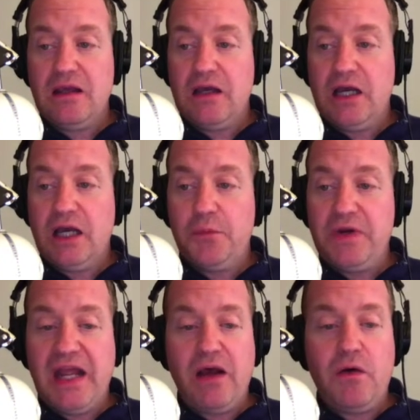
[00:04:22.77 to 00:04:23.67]

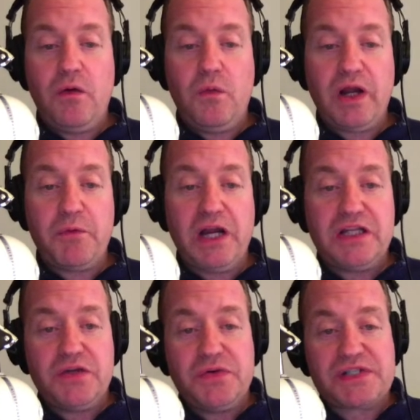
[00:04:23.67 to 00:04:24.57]
Now what I want to
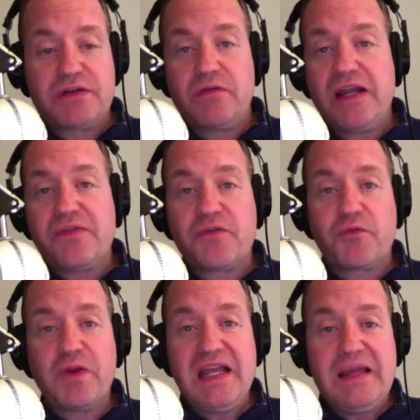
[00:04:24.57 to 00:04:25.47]
do is create
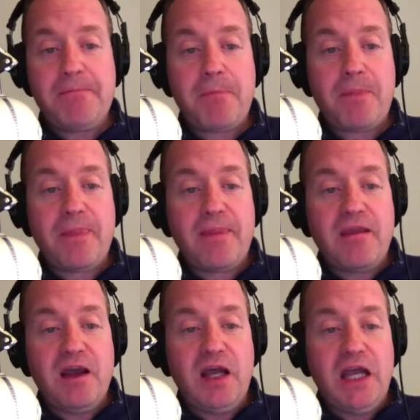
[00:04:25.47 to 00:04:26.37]
3
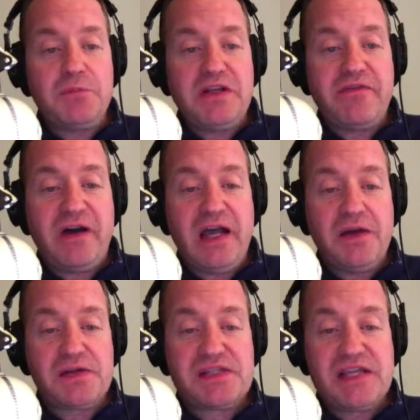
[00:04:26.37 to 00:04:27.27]
empty
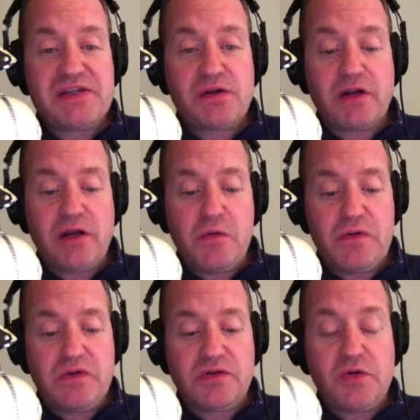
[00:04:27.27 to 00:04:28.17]
files. These are
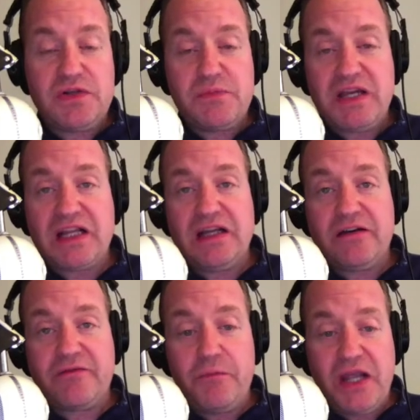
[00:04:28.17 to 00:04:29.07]
going to be
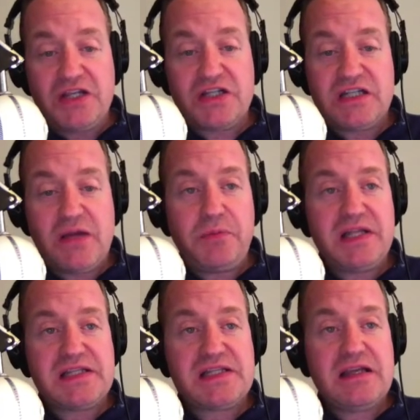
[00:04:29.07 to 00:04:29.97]
CloudFormation
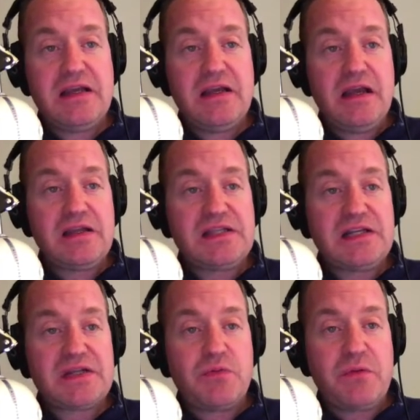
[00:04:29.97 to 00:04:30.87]
templates. So I just want